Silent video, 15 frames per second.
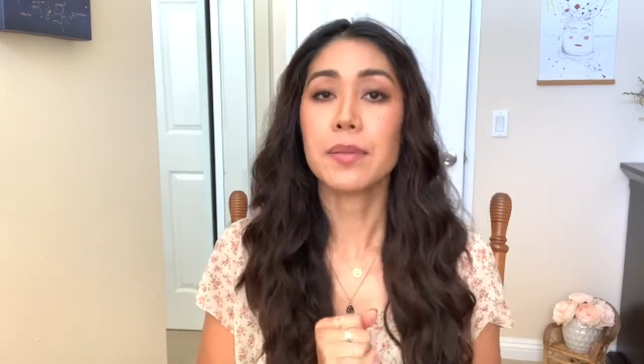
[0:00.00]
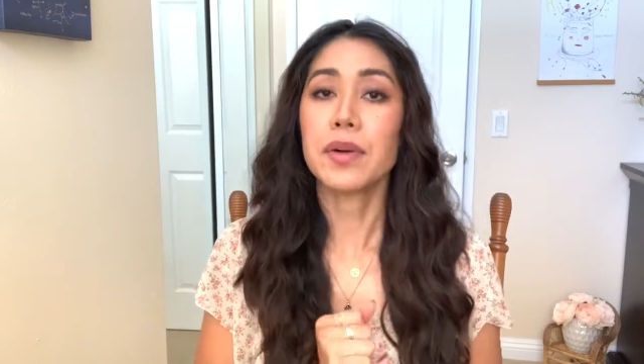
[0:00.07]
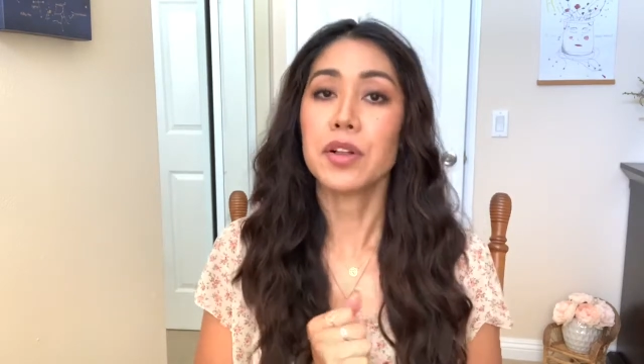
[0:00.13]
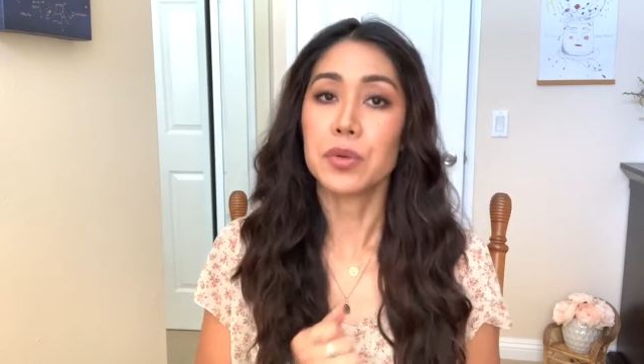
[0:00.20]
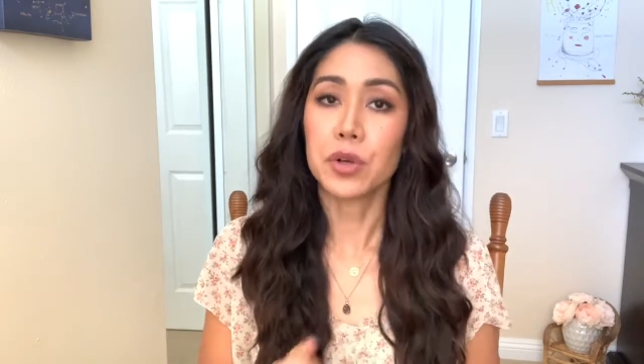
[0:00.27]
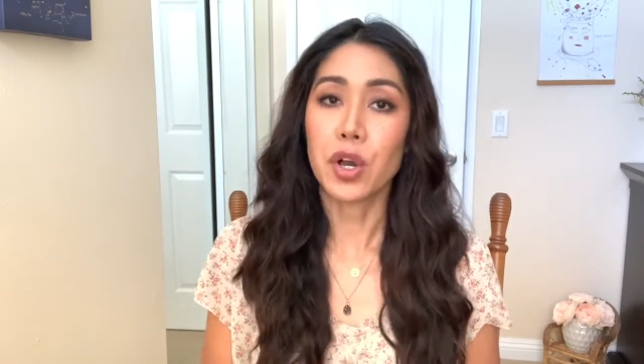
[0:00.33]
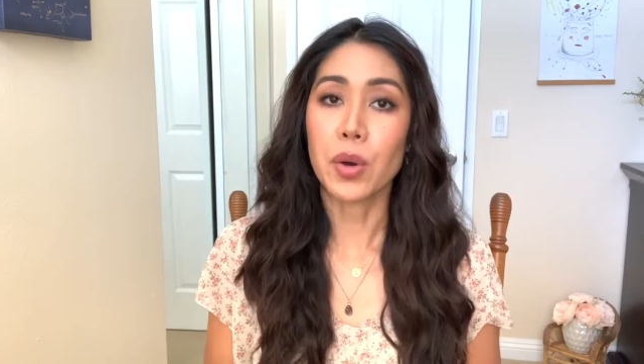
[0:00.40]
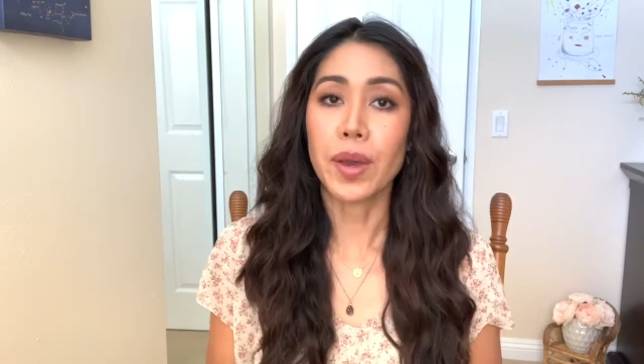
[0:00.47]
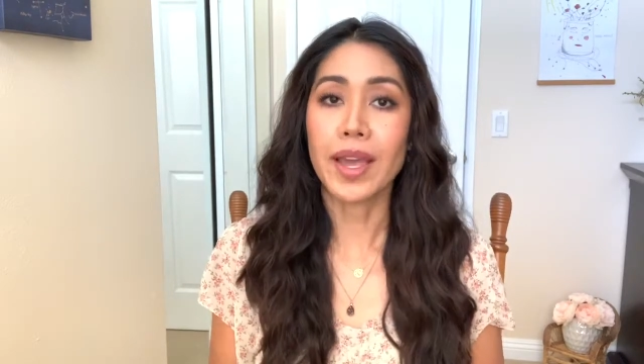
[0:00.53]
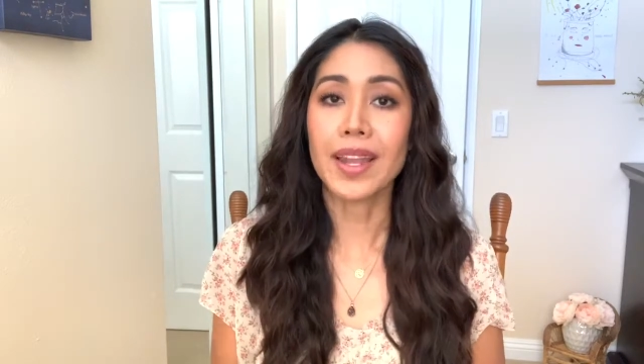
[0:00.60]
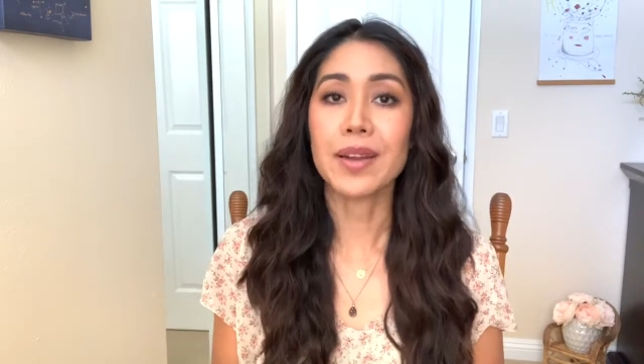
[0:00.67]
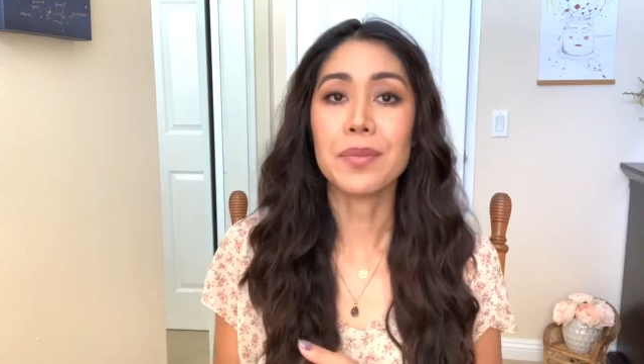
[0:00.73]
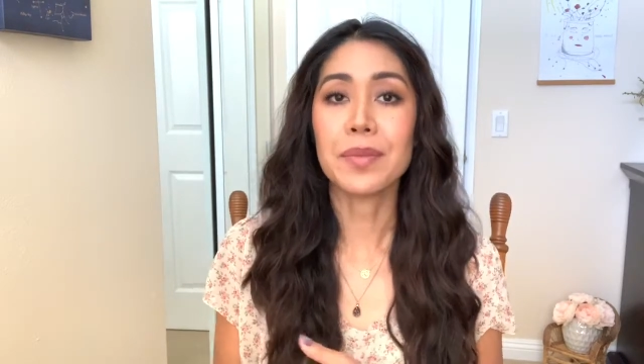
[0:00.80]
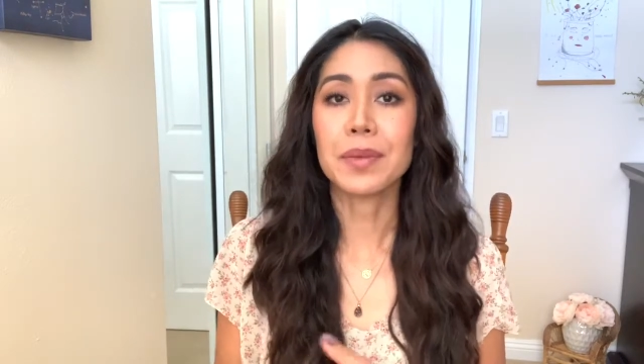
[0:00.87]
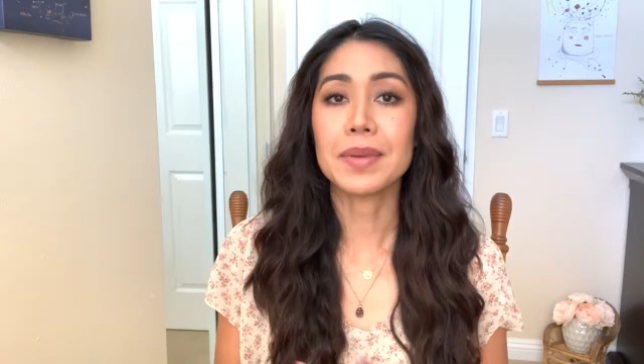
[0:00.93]
I'll go ahead
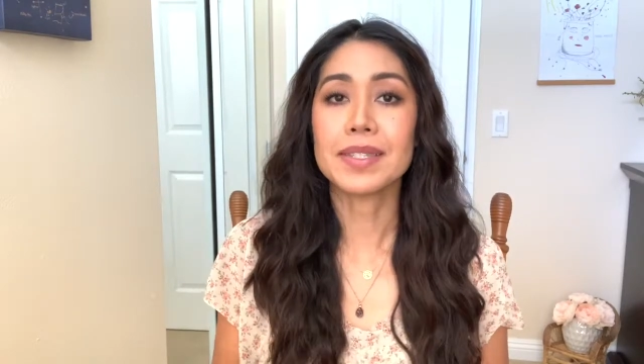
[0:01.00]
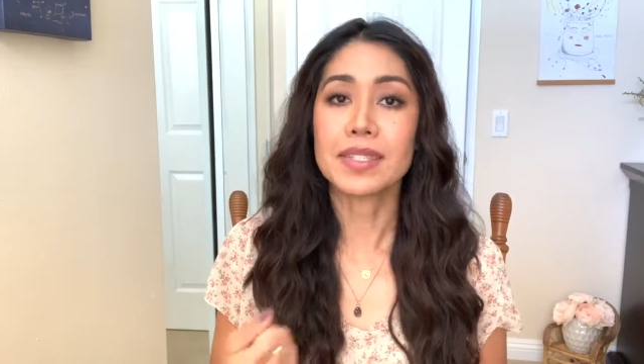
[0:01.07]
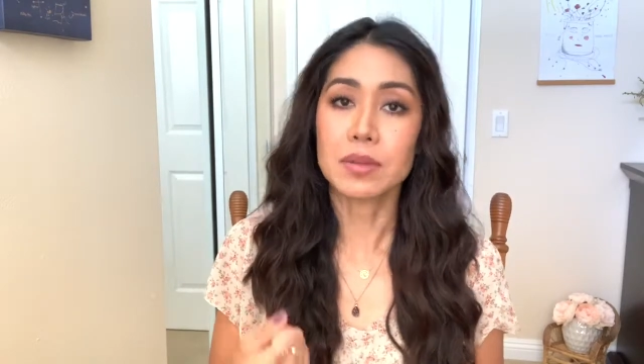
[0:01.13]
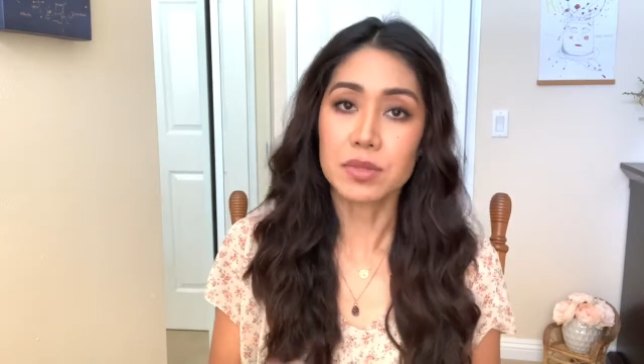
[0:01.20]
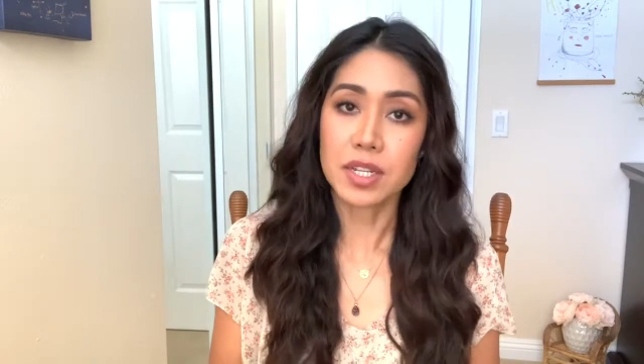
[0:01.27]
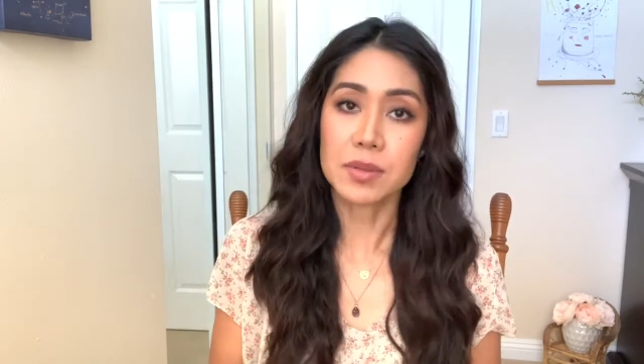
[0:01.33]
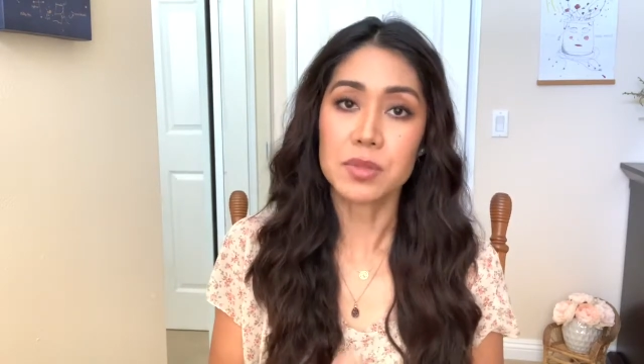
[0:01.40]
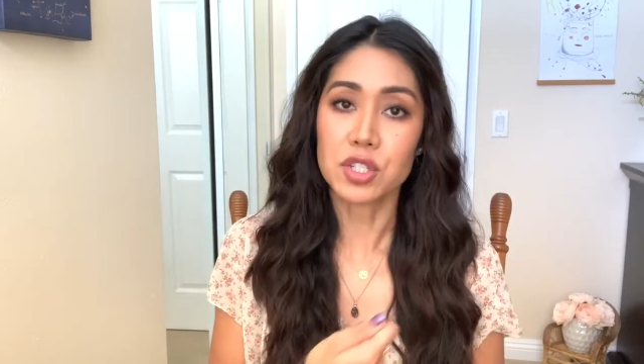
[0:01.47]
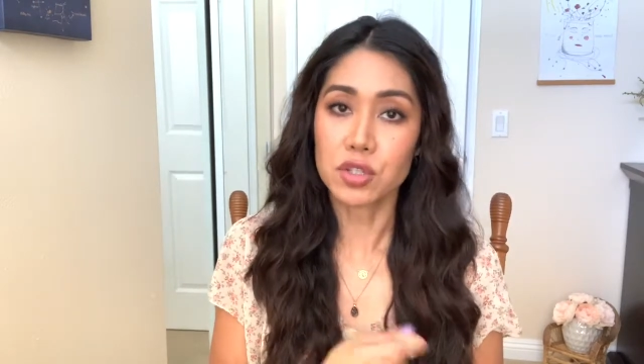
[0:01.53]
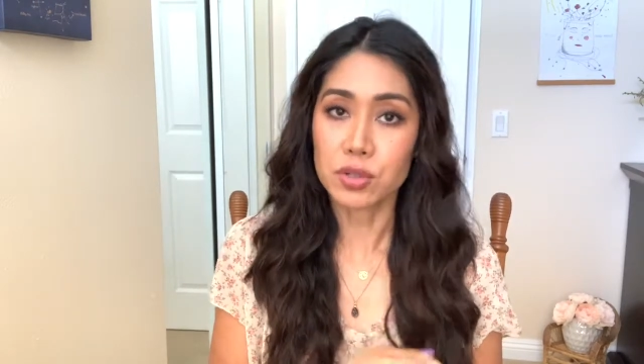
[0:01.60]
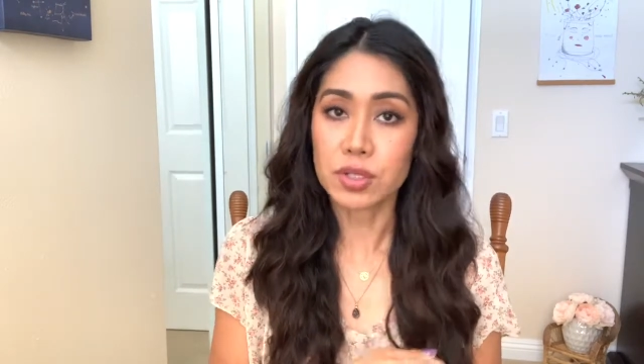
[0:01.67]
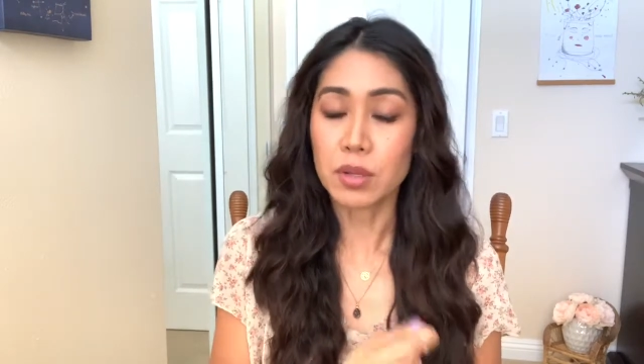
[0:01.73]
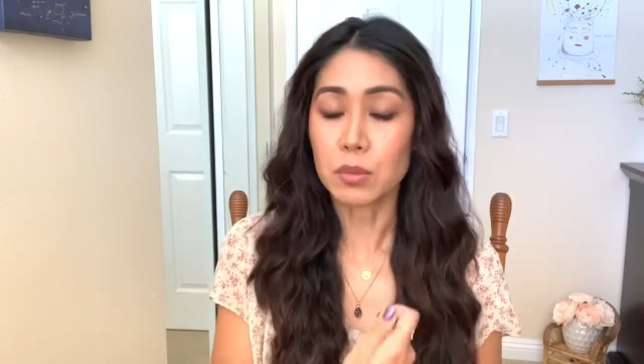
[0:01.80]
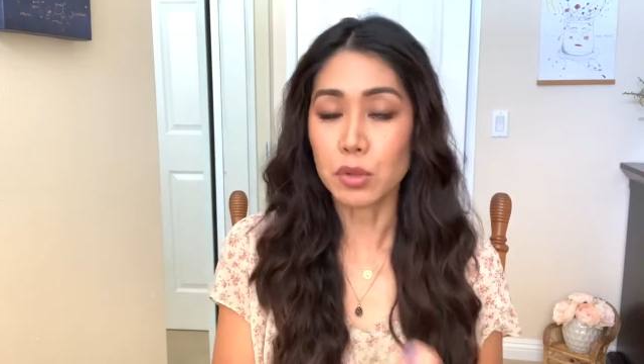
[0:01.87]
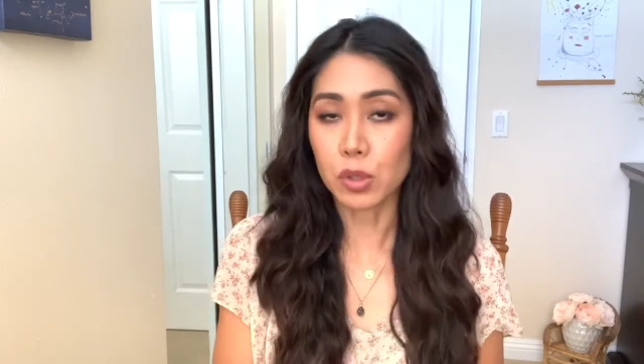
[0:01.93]
and maybe sometimes use
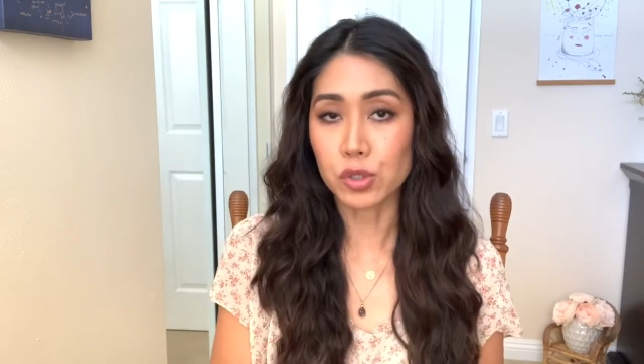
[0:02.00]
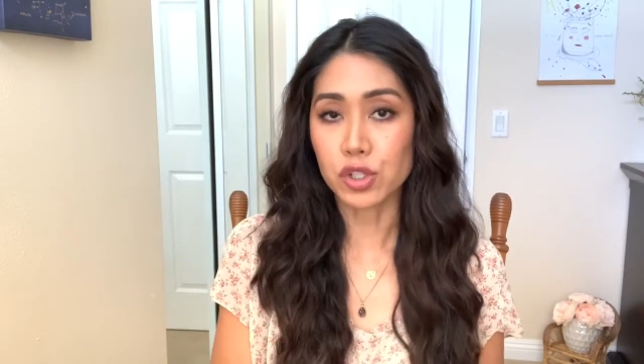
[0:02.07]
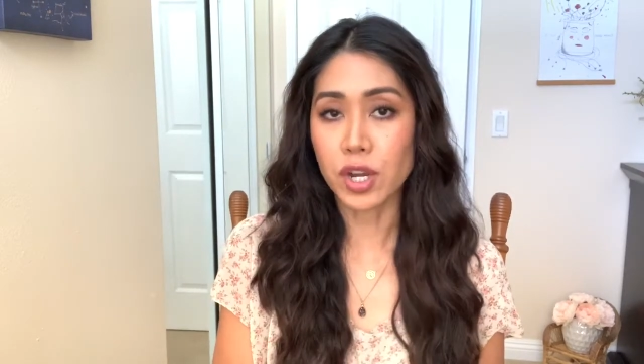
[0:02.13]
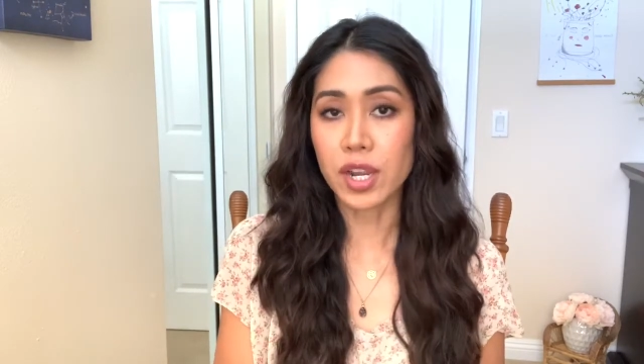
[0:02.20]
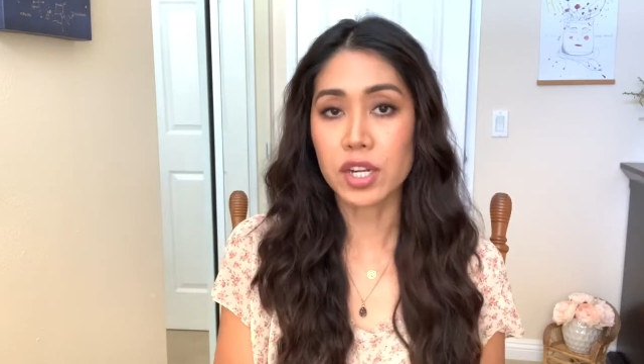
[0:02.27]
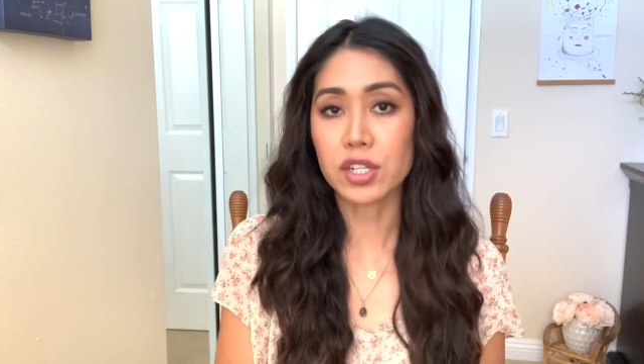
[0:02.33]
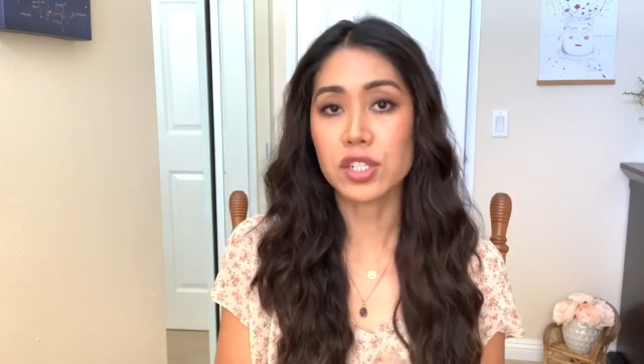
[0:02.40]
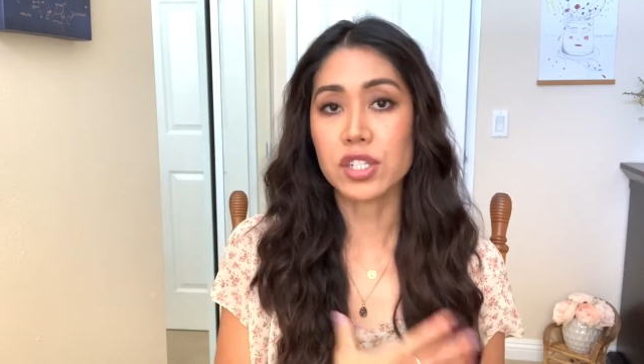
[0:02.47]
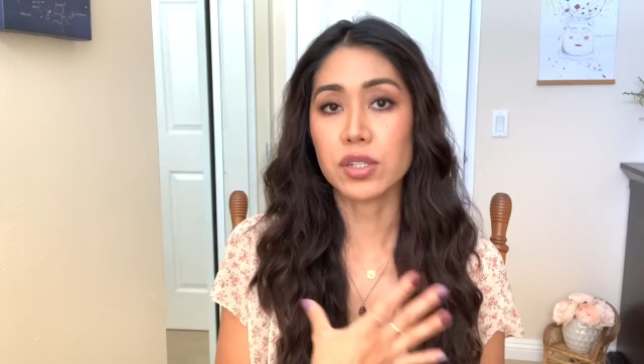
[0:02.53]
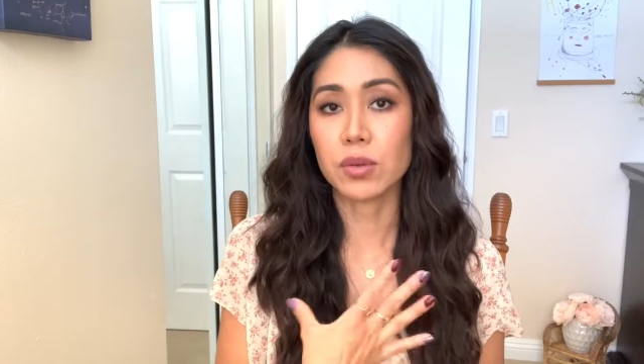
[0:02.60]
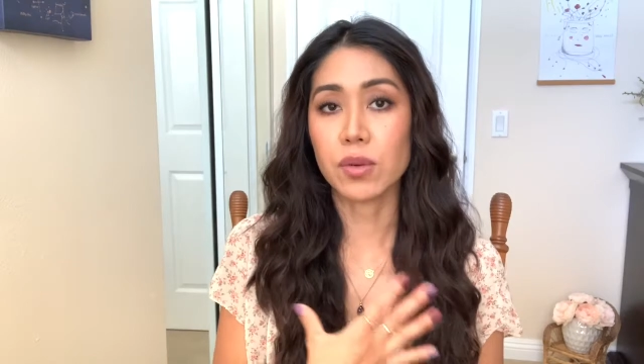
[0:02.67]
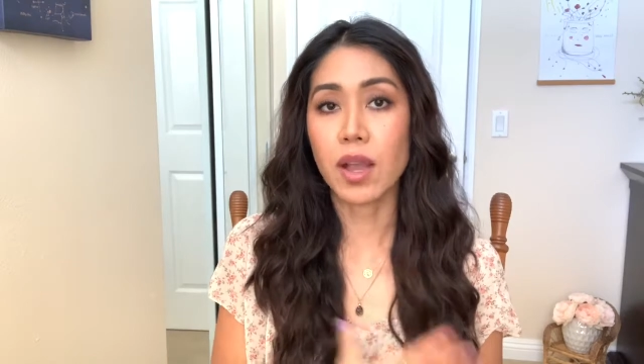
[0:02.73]
a blow dryer to